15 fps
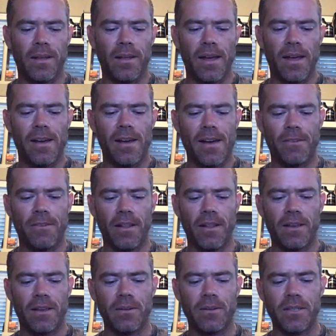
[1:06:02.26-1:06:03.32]
I feel
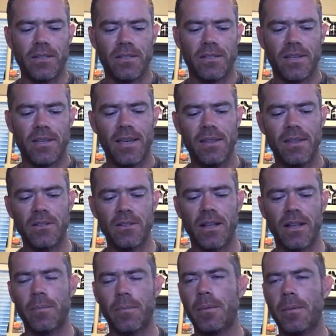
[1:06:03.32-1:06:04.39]
like there's a
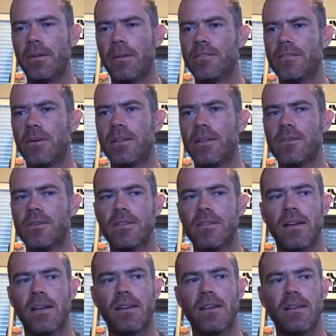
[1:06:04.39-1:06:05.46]
lot of people that have shown
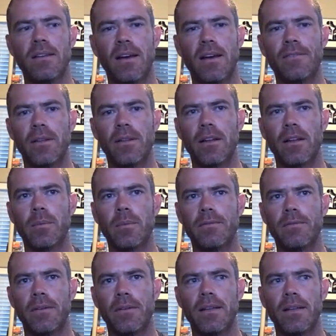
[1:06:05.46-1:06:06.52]
interest in it. I feel like it'll be
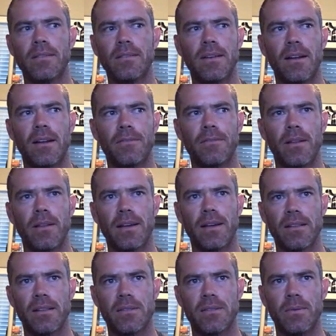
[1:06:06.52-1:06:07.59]
fun, and I feel
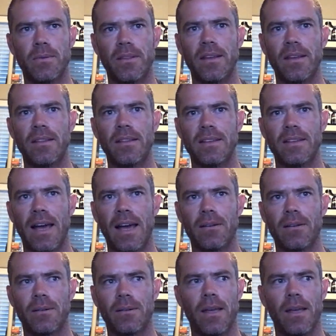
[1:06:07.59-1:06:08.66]
like it's within the
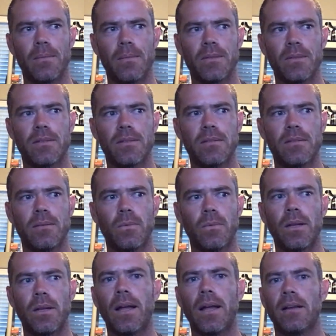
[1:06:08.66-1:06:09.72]
tactical games
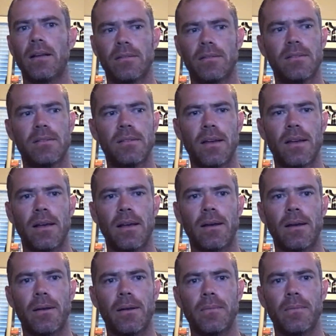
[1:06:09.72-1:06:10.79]
wheelhouse.
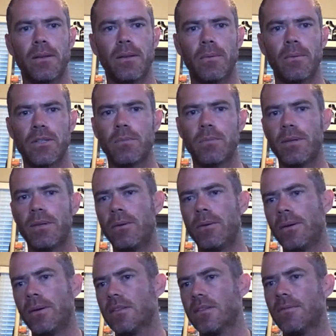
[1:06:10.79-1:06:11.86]
We should be
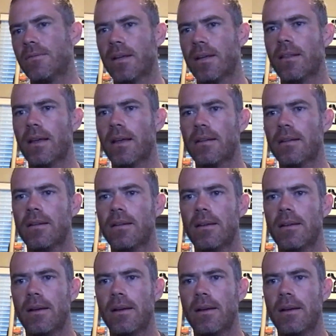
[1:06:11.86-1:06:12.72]
doing stuff like that.